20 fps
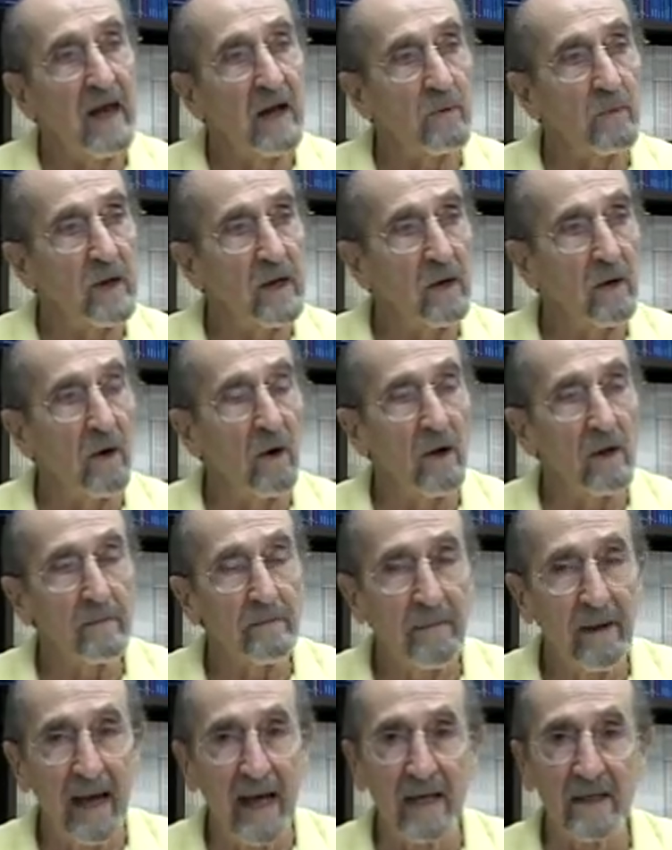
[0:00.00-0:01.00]
recalled
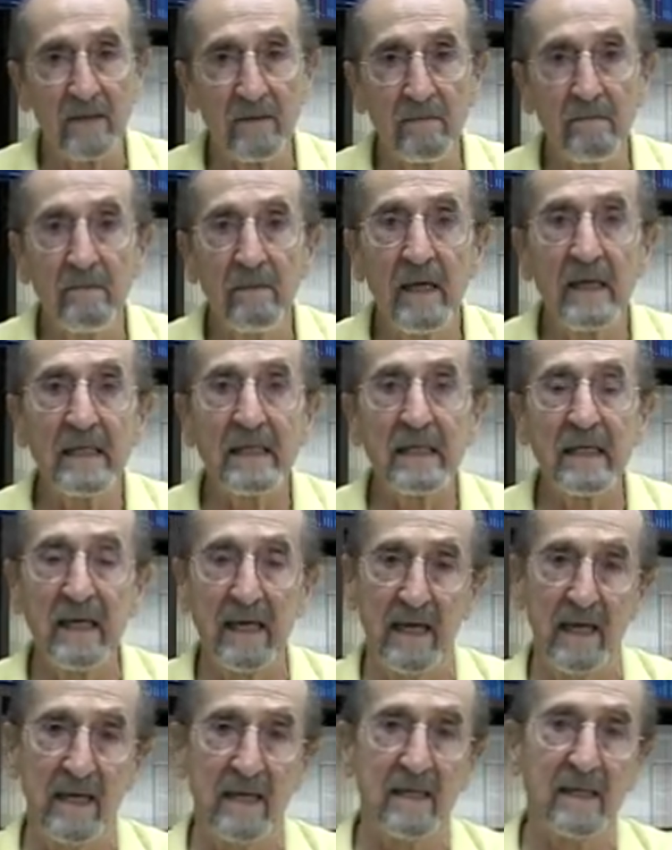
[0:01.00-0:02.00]
past
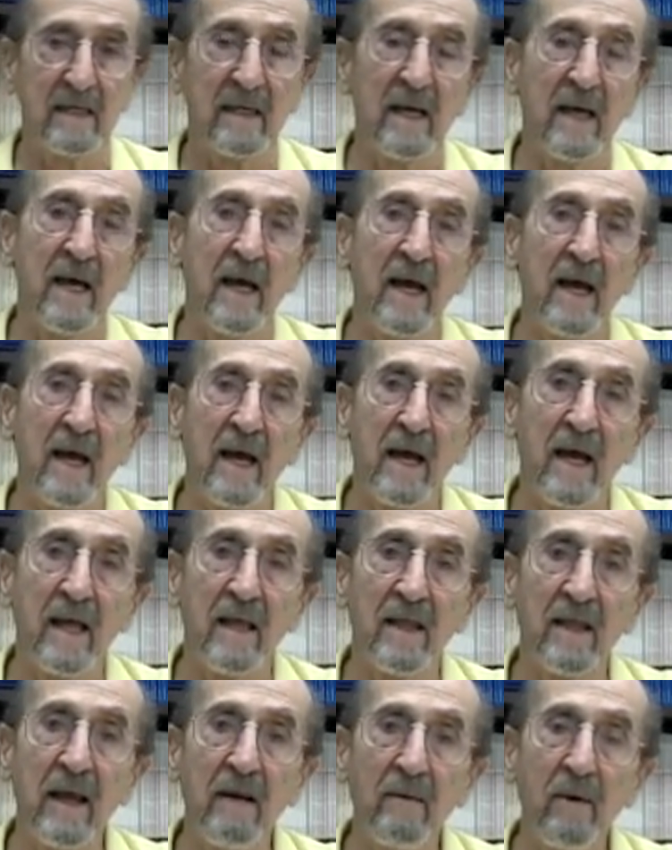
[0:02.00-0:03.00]
misdeeds,
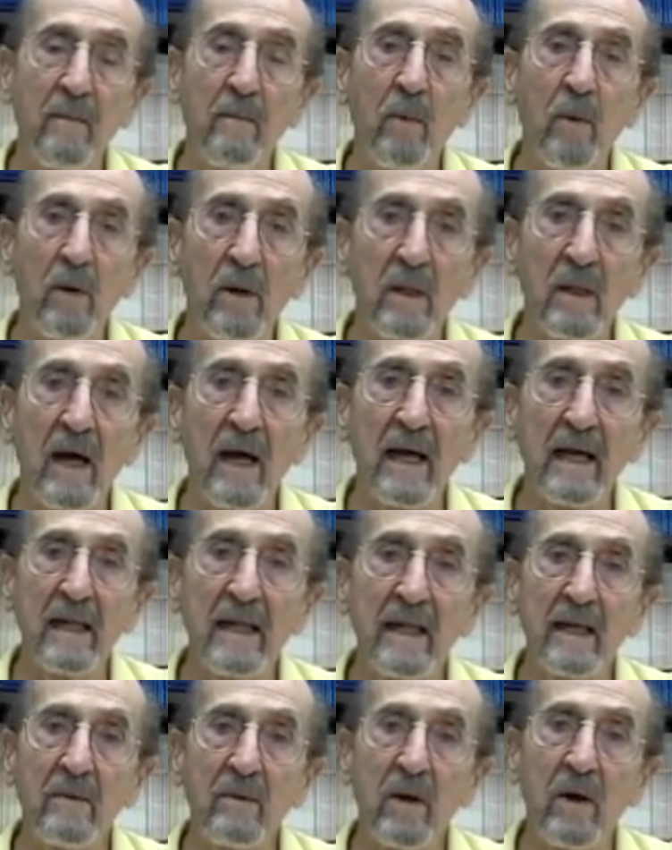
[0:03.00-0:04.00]
they were more
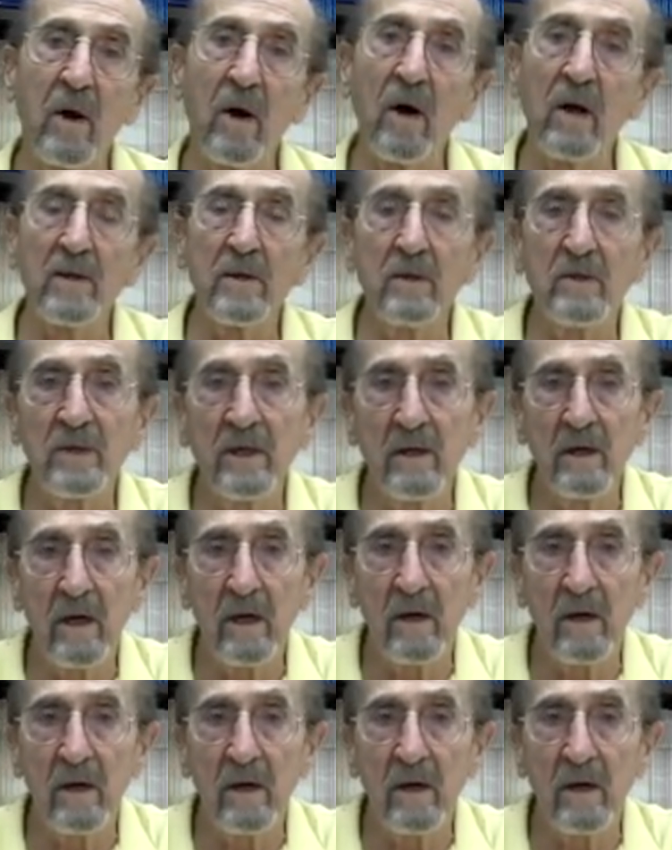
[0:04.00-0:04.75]
likely to recall using a